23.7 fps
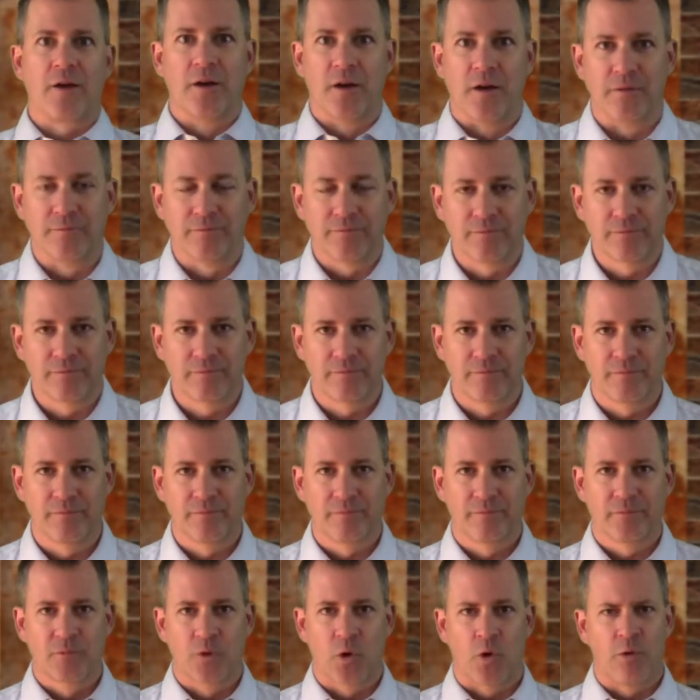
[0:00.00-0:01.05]
good,
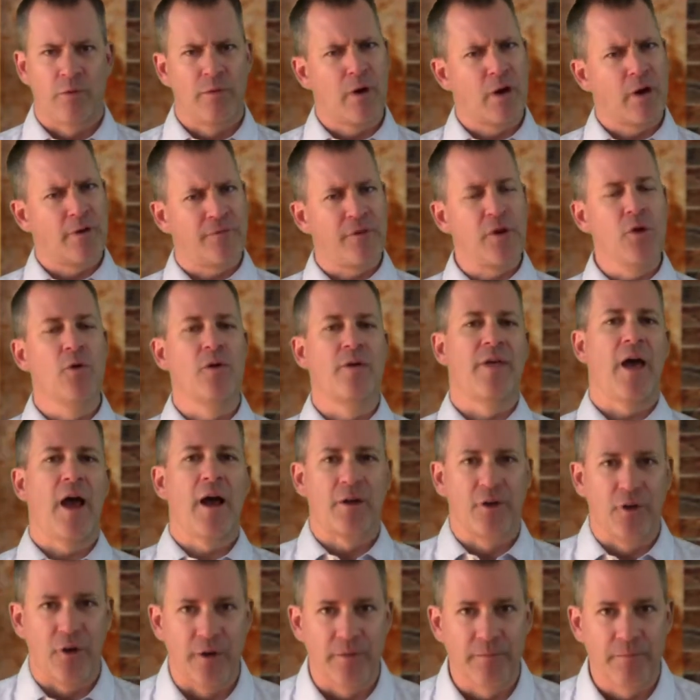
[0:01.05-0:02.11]
or very few are
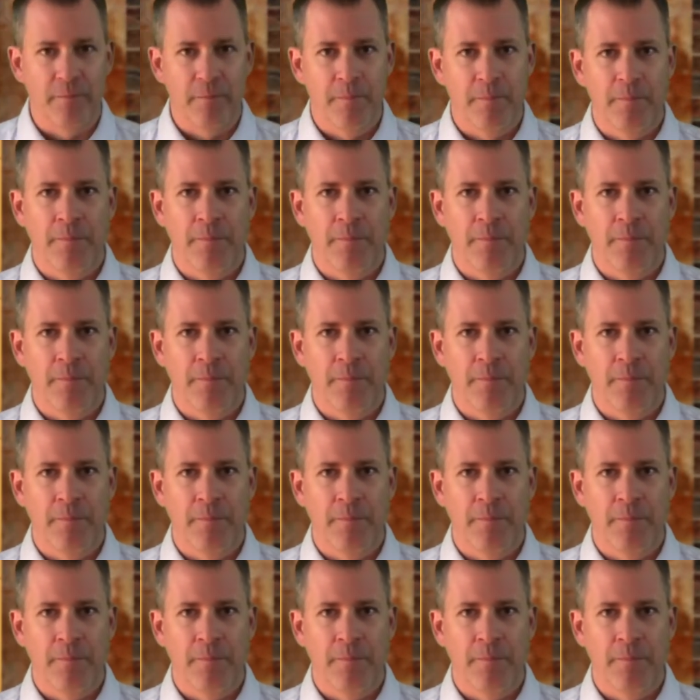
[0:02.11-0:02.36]
that good.